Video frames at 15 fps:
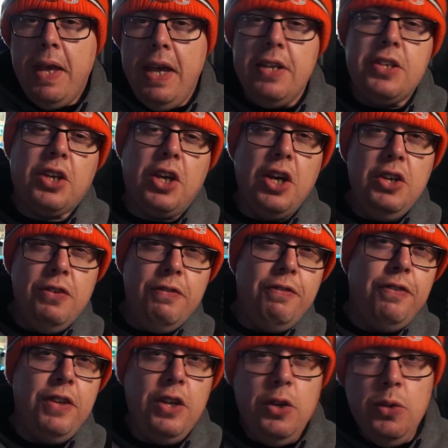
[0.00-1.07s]

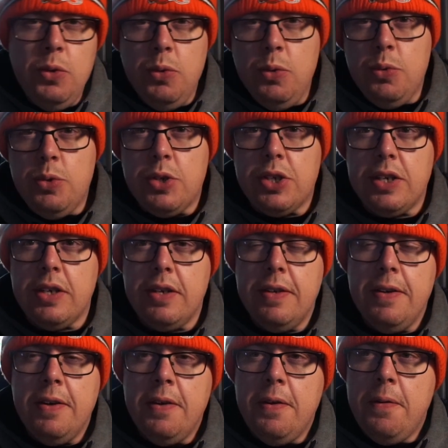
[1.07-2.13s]
confused,
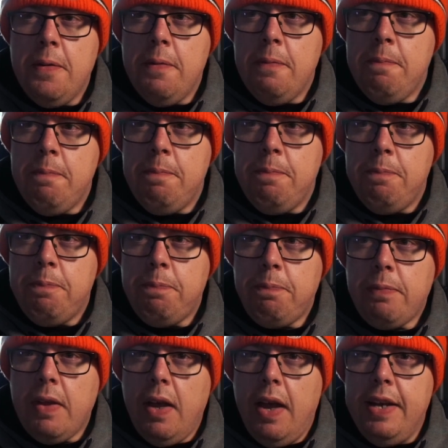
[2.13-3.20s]

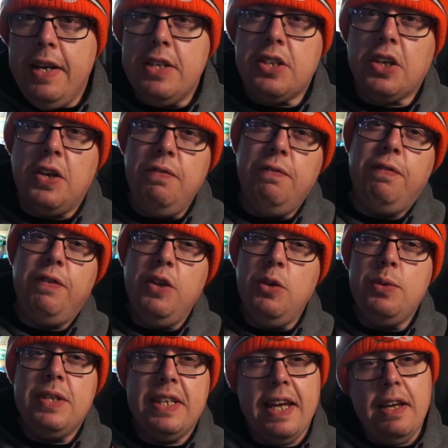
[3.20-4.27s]
and it's
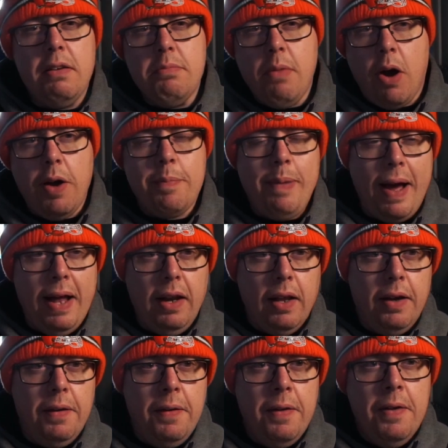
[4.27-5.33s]
confusing my
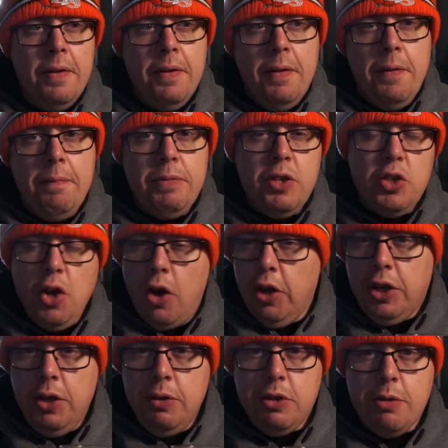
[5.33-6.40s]
palate. There's not a
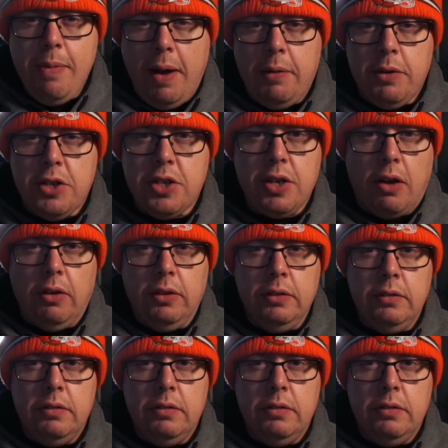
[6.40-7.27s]
huge amount of salt.